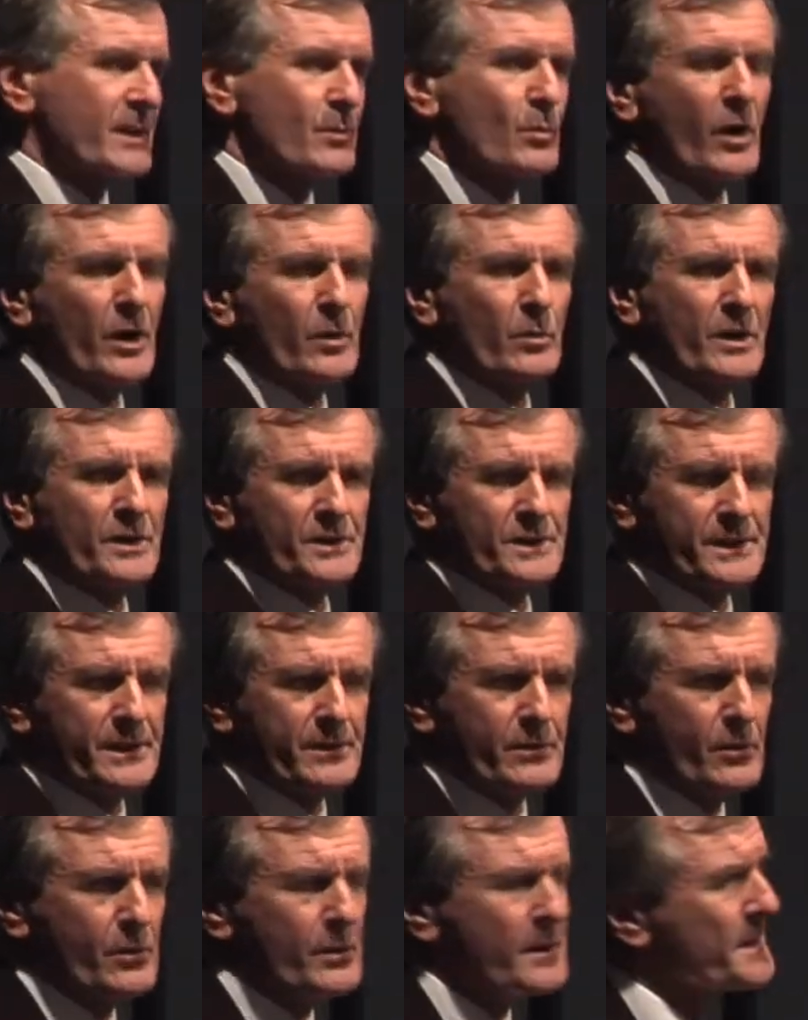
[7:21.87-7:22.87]

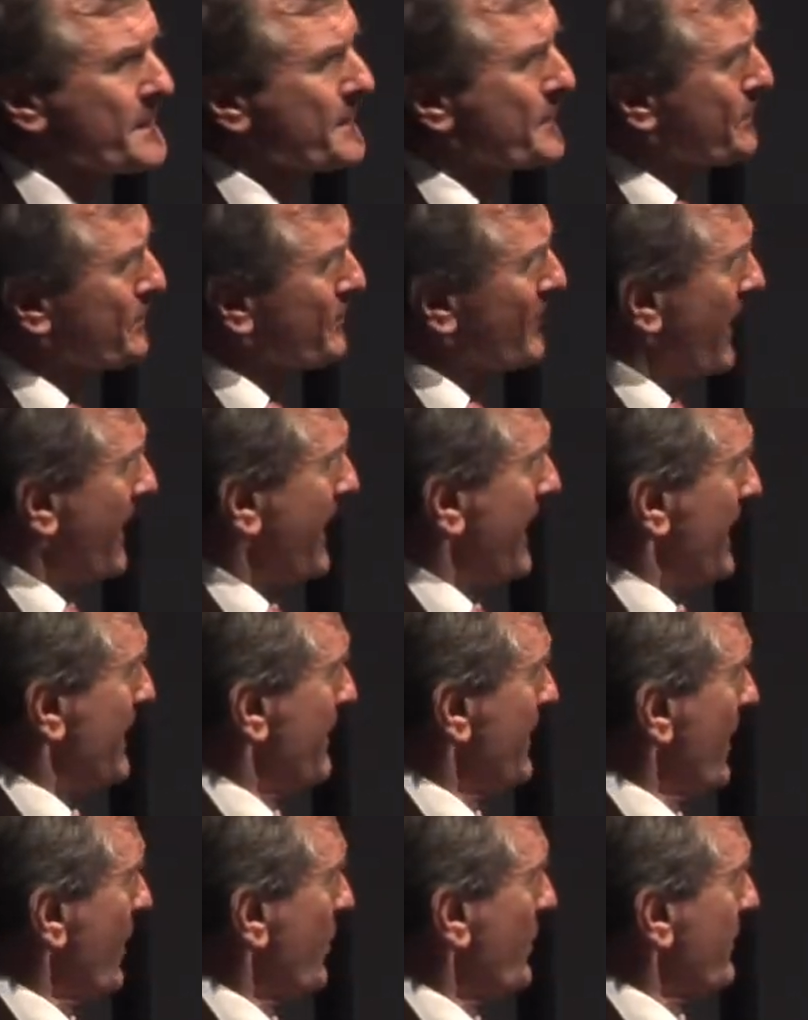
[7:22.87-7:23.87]
8110.